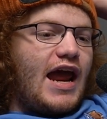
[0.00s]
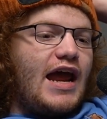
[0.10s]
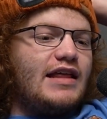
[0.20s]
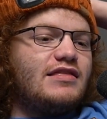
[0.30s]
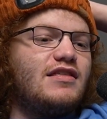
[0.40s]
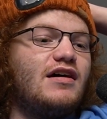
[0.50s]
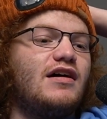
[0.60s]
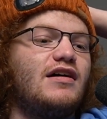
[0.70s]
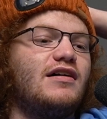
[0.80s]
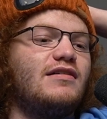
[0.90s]
And
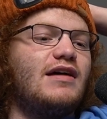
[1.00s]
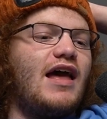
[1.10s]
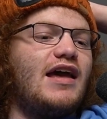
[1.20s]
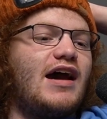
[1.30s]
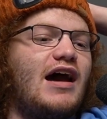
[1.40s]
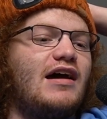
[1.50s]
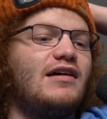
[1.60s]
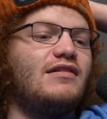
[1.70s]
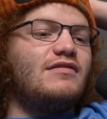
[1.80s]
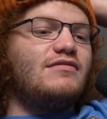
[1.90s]
the
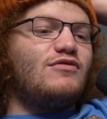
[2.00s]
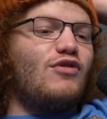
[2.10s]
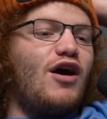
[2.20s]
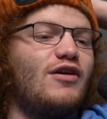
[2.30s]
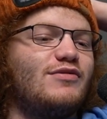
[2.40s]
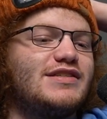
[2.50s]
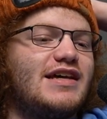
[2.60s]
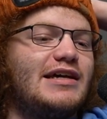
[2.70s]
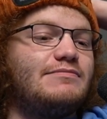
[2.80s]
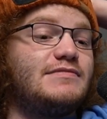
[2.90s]
AI Grok was
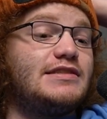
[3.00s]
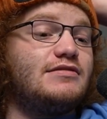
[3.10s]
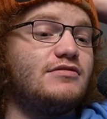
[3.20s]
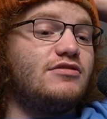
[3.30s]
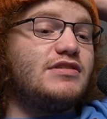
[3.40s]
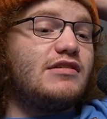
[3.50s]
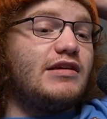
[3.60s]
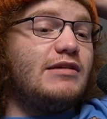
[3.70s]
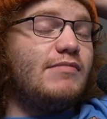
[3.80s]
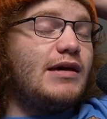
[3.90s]
like, turns out
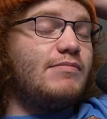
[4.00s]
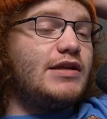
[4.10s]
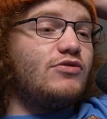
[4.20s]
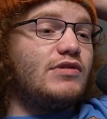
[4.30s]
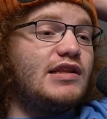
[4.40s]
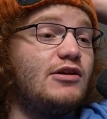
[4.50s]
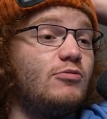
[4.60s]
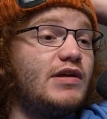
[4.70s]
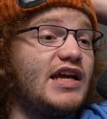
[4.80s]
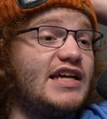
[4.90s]
he may be doing a little
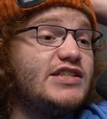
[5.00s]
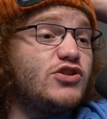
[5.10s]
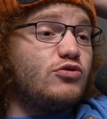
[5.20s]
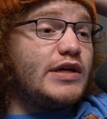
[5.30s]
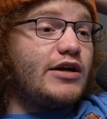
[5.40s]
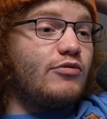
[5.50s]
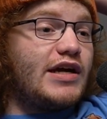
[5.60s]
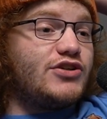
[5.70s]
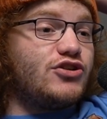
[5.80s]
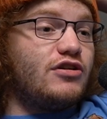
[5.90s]
bit of history
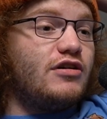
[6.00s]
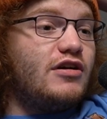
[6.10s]
erasure.